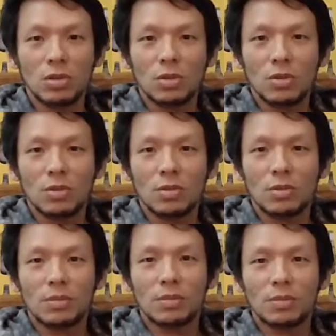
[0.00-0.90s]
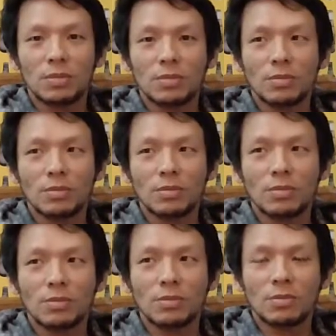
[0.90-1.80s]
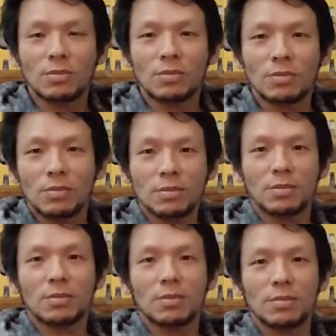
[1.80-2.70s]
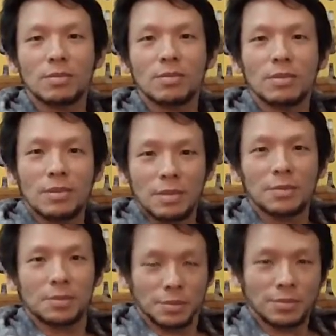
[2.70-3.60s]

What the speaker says: (silence)